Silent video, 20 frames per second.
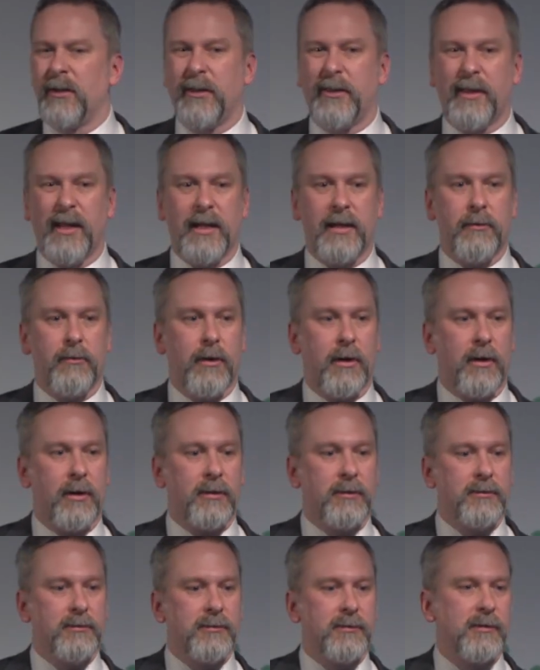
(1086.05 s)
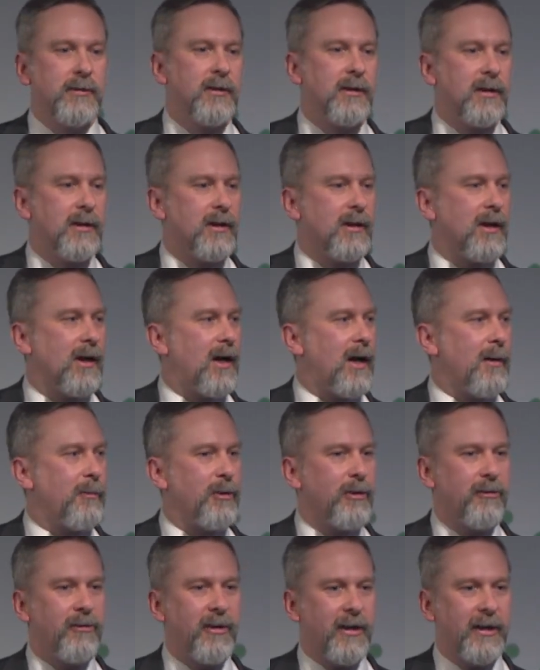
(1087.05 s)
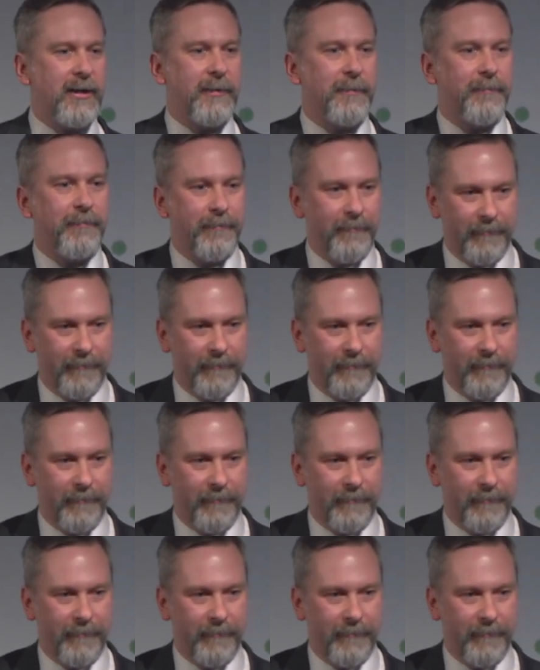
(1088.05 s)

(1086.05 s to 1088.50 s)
Thank you all. I appreciate it.